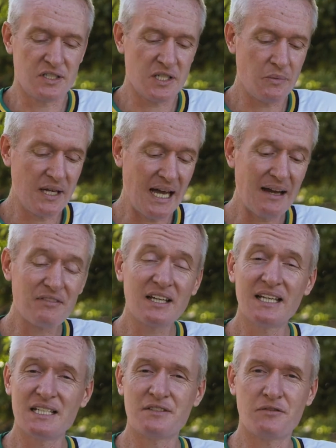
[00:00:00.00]
So we have the
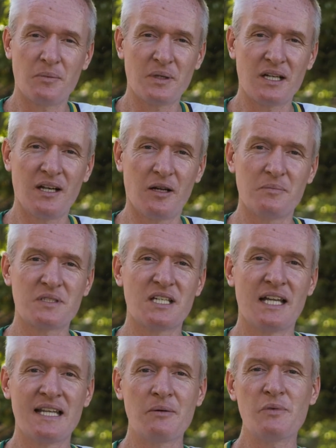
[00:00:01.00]
kids from the clubs
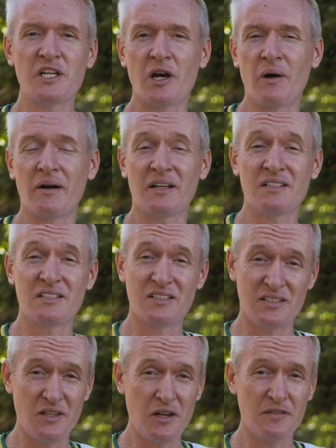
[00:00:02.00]
and then we go out and
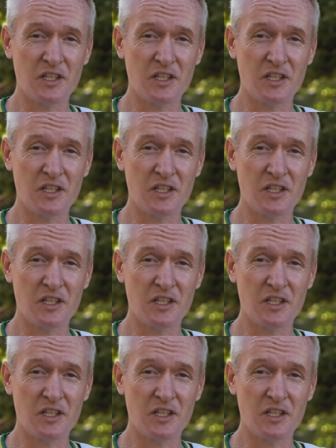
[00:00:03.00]
serve the